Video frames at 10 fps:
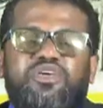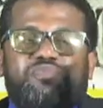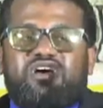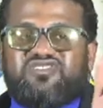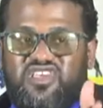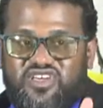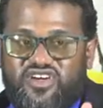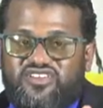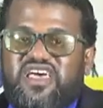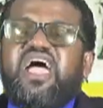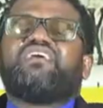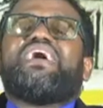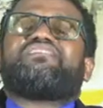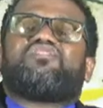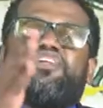plus years,
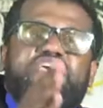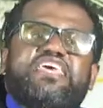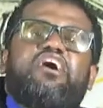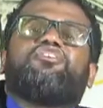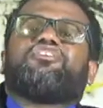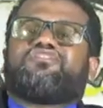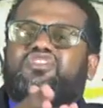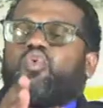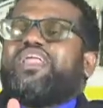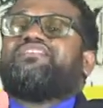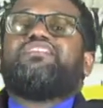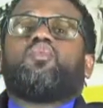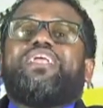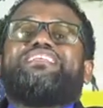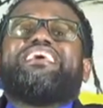that's going to carry us to
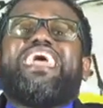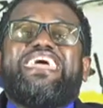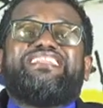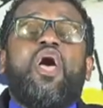2028,